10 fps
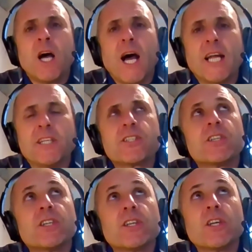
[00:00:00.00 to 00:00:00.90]
And
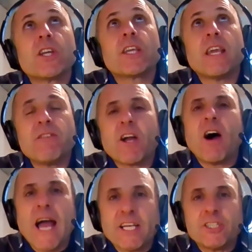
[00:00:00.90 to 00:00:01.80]
giving
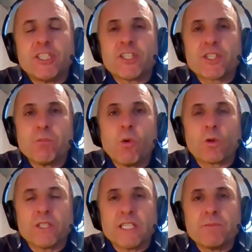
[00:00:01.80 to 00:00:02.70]
our energy and support to these